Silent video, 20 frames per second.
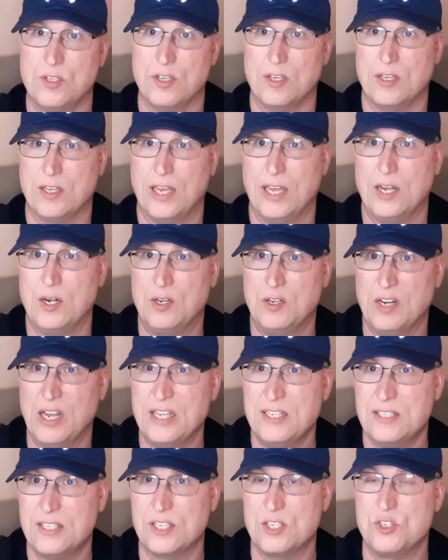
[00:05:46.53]
And the
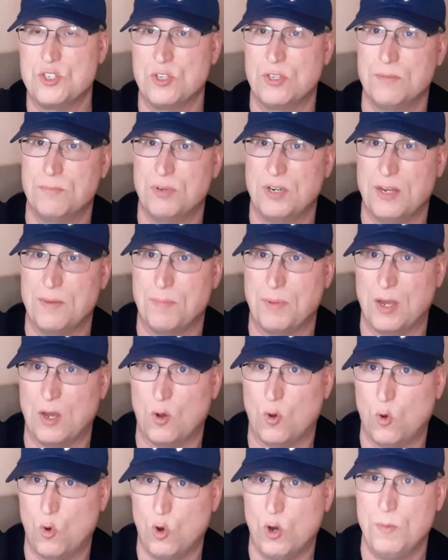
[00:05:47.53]
nice thing is you can put up a
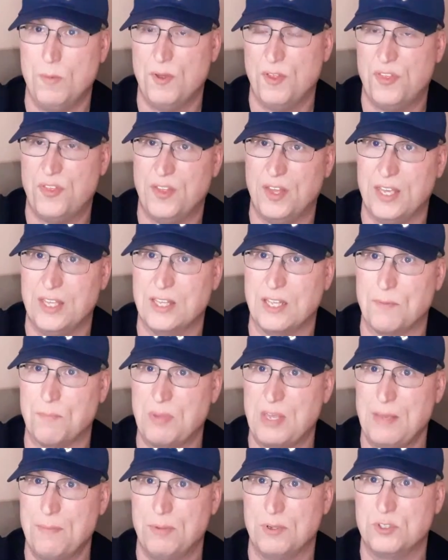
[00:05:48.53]
horrible thing that
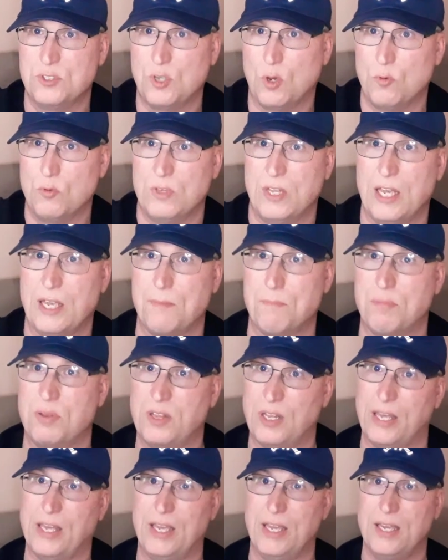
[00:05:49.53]
people don't like
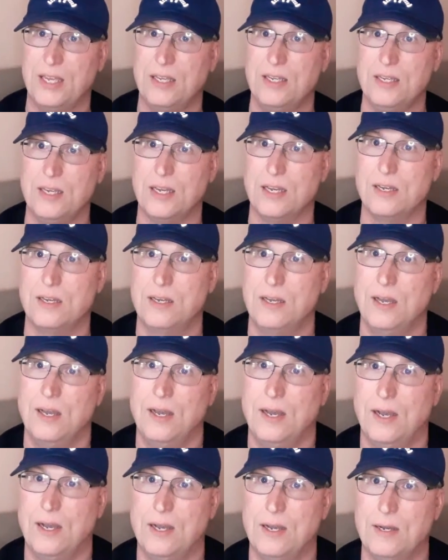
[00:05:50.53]
playing
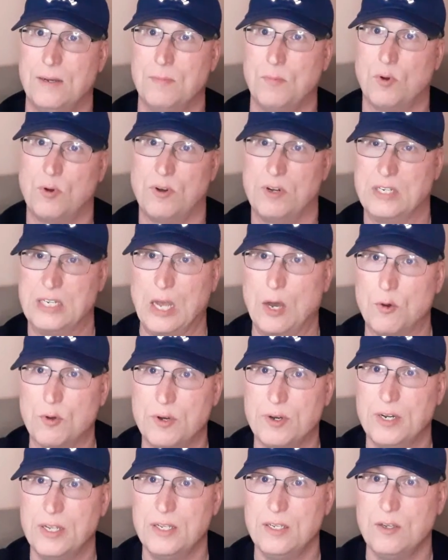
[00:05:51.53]
or
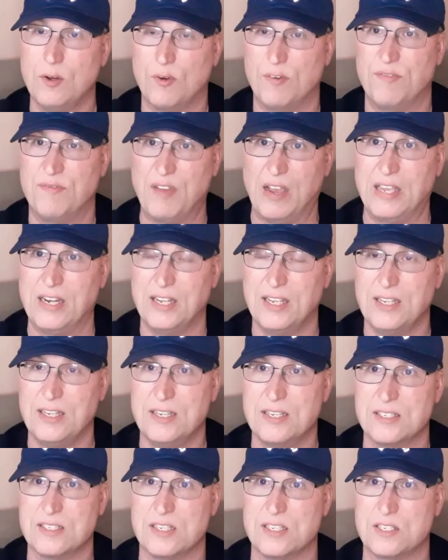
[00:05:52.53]
encountering or fighting
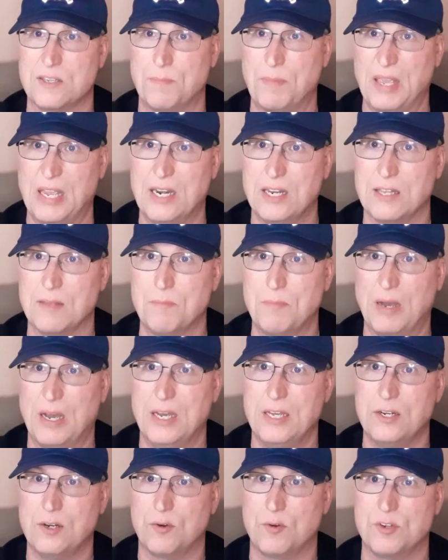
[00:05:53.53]
because it's a pain in the
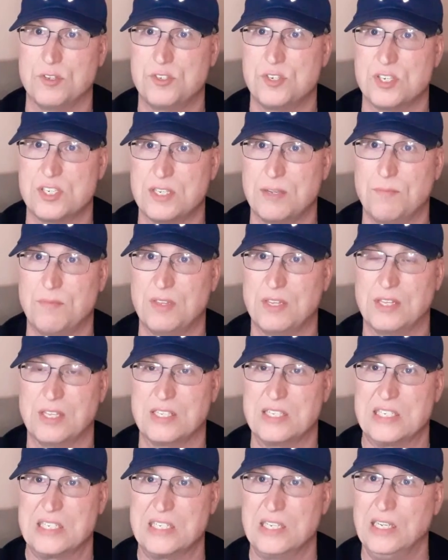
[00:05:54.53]
butt, or it's just something
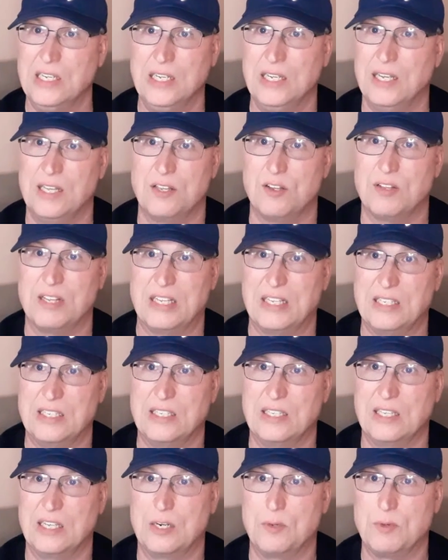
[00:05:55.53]
they're like,
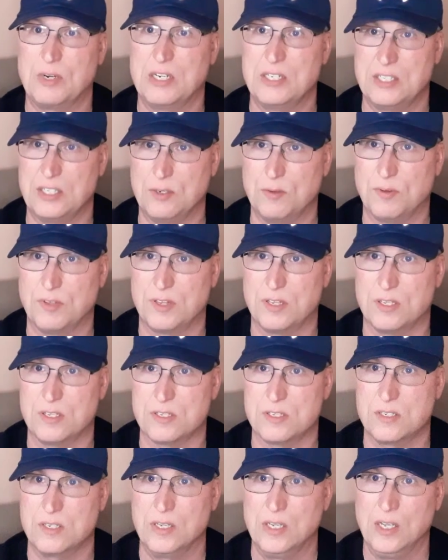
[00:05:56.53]
I don't want to deal with
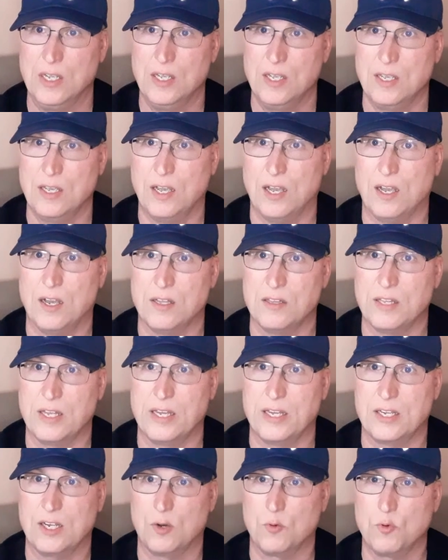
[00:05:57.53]
this.
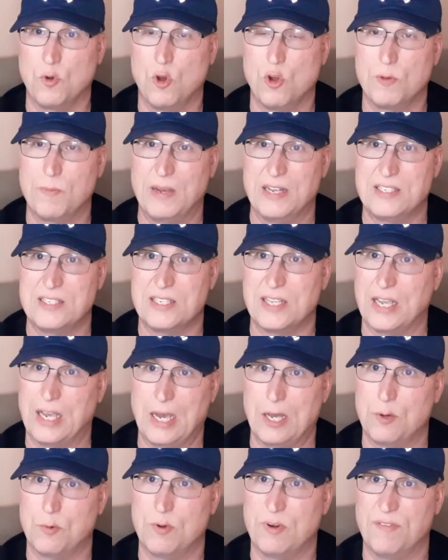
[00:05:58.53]
Like a rogue might say,
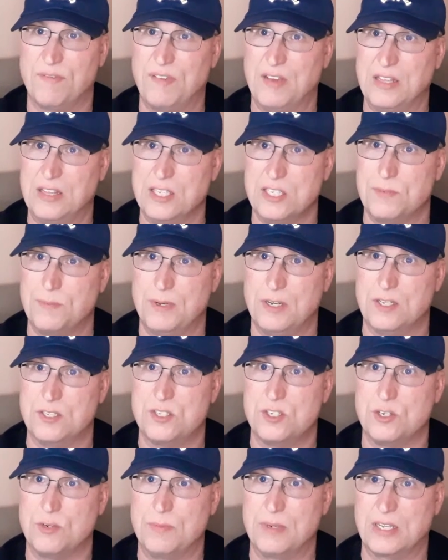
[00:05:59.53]
I don't want to fight this
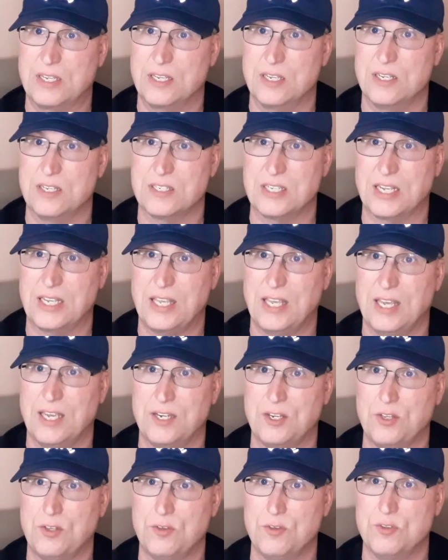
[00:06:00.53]
monster because I
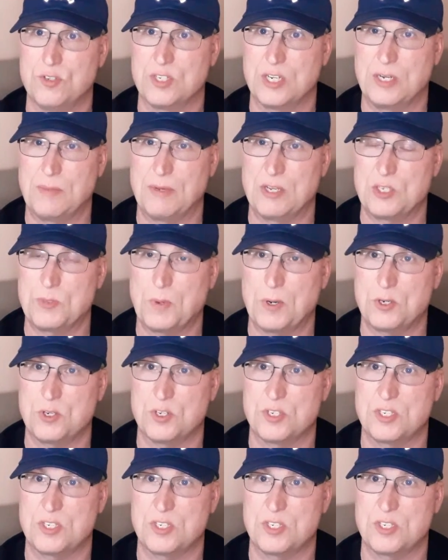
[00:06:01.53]
can't use any of my special